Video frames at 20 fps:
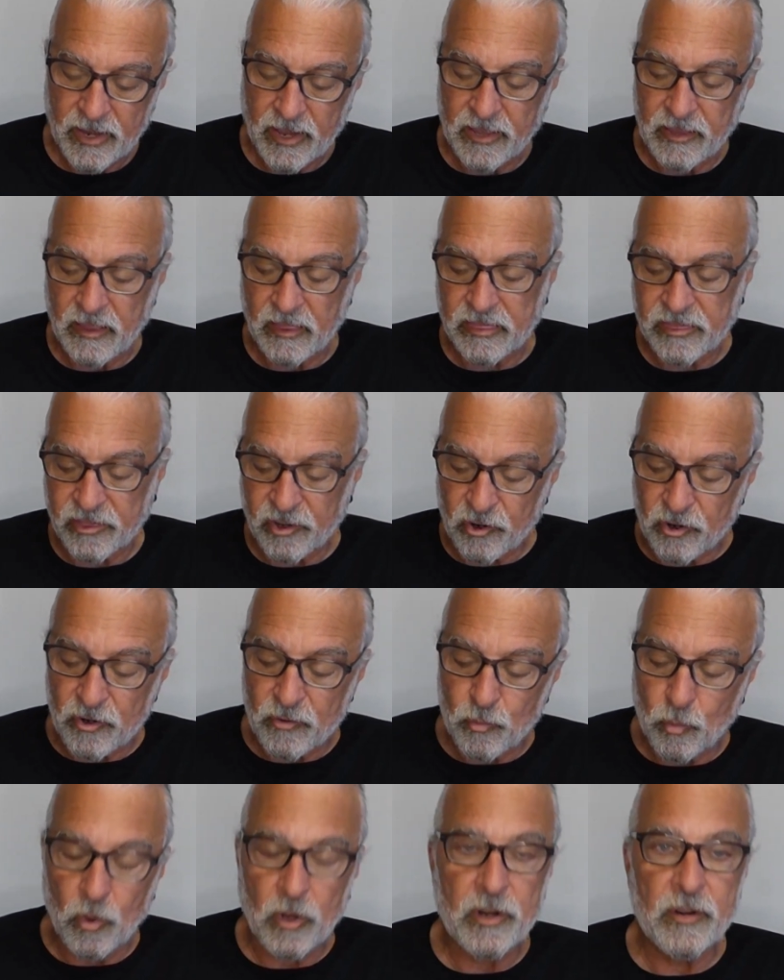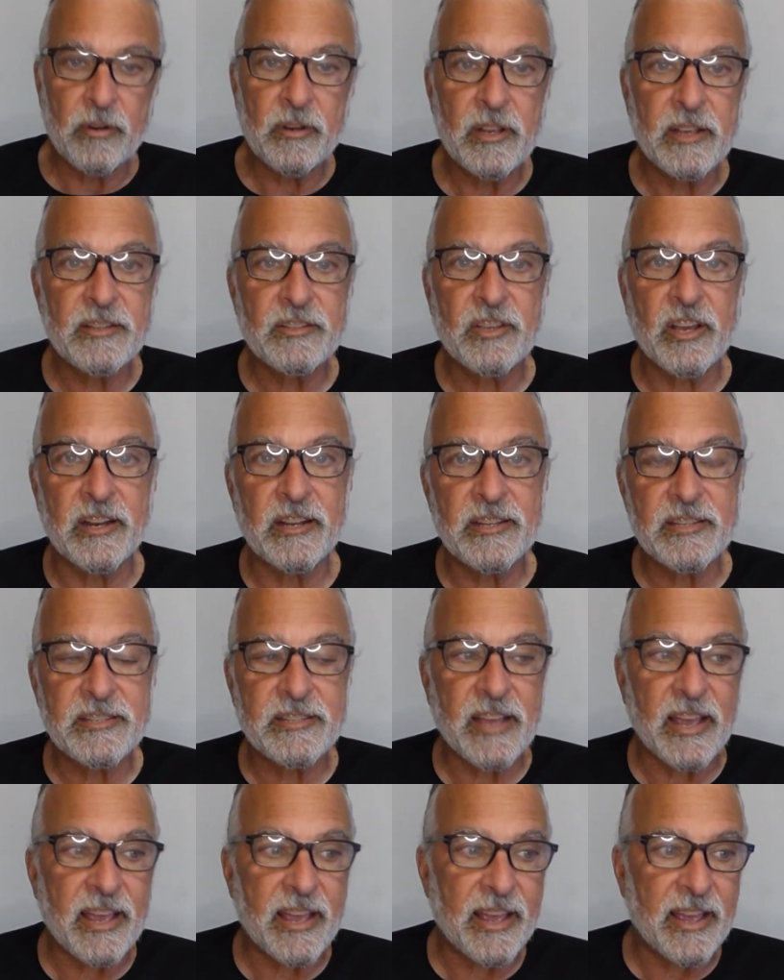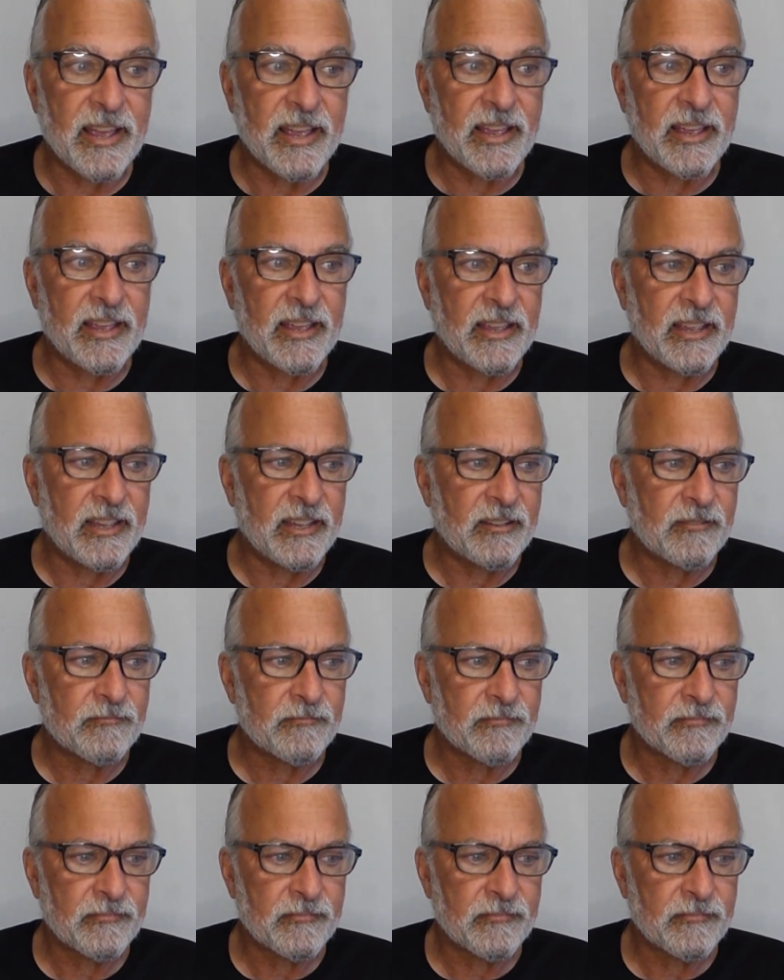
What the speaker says: And the third one is going to say